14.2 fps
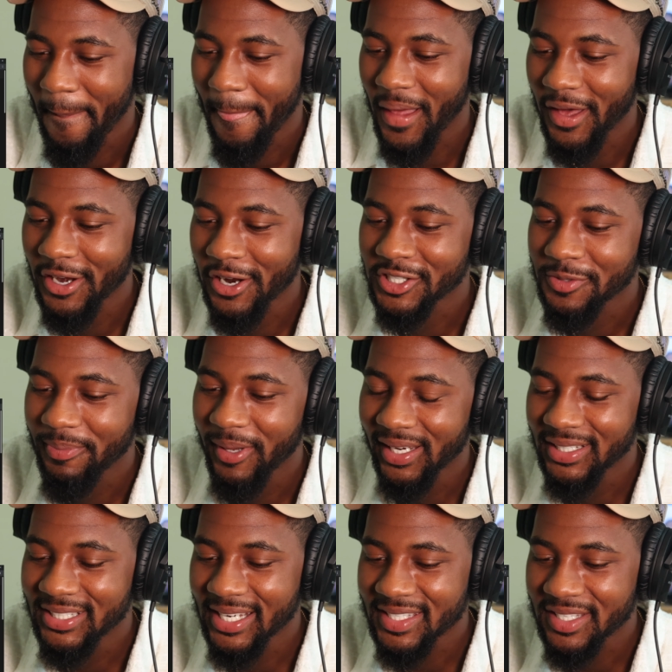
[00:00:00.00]
Hold on. Speaking of
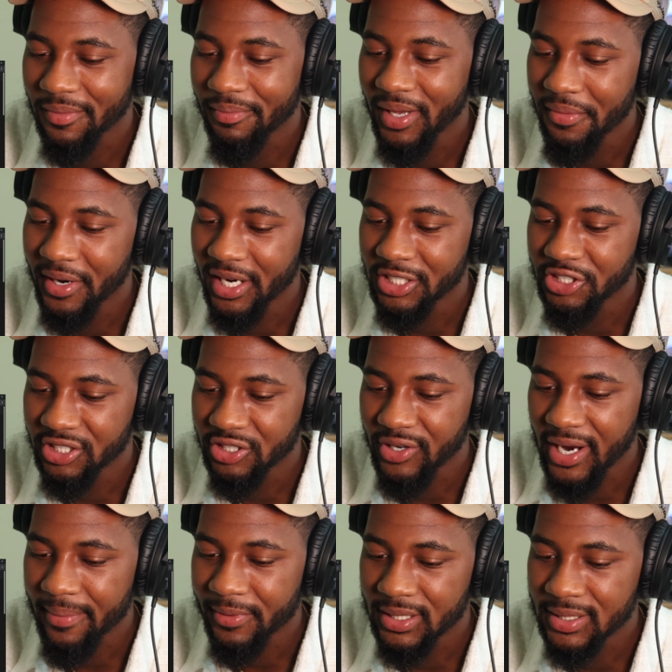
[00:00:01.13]
Justin Bieber, he just dropped
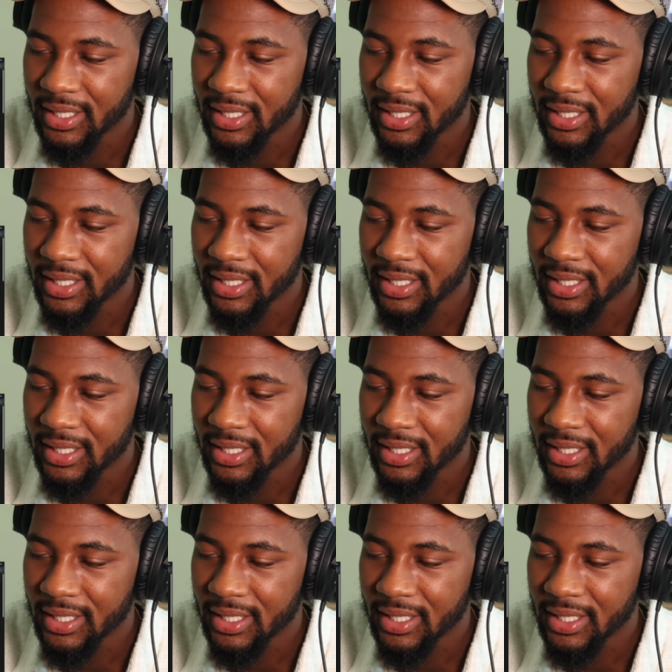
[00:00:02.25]
his